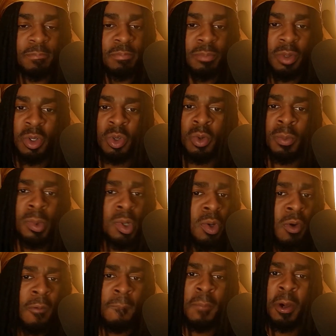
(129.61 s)
Boom,
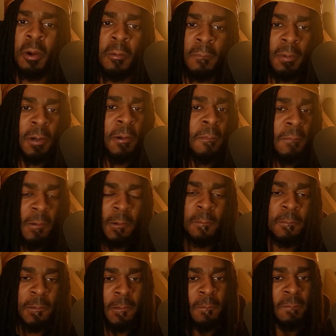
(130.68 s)
boom, boom, boom, boom,
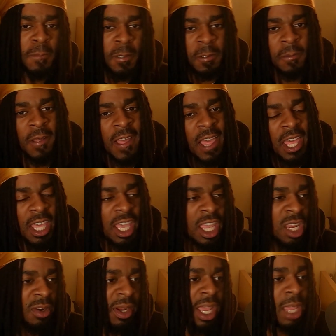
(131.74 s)
boom, boom. And
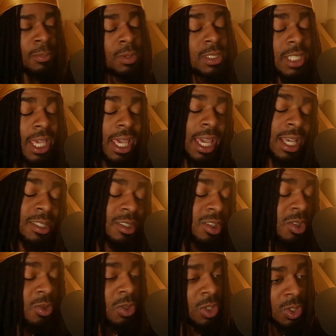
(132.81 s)
you're able to
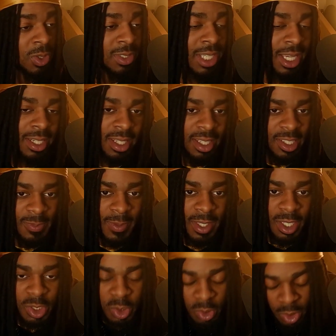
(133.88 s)
execute on those ideas
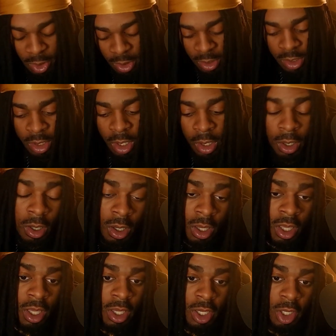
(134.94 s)
because you know your DAW.
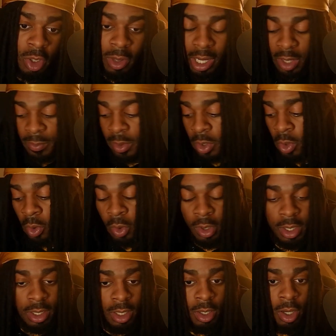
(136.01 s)
You know how to record
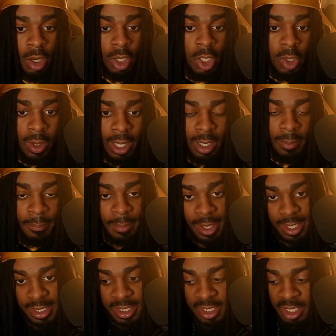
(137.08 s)
in the DAW. You know how to
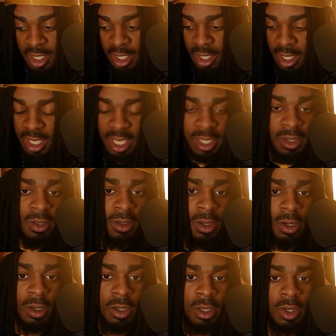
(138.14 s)
mix in your
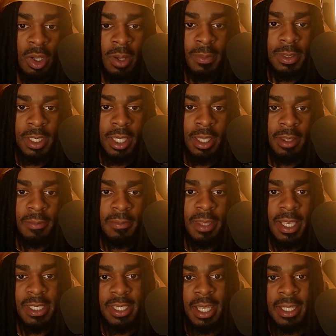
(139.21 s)
DAW. You know what I'm saying?
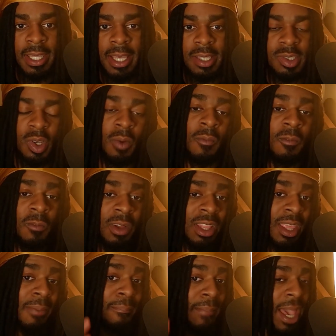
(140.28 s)
Things like that. So
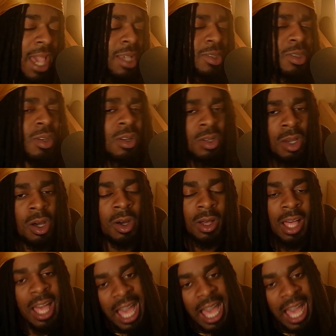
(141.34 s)
really master your DAW.